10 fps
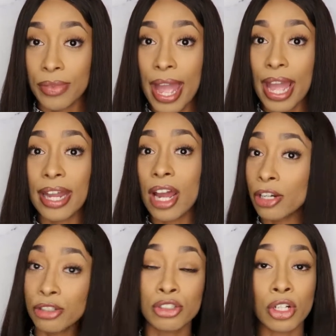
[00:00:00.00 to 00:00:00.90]
and
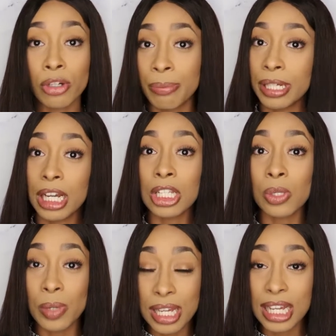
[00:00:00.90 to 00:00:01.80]
underserved,
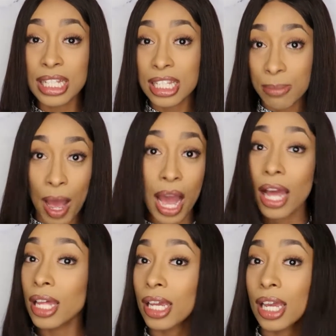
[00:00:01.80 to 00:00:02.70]
because we can spot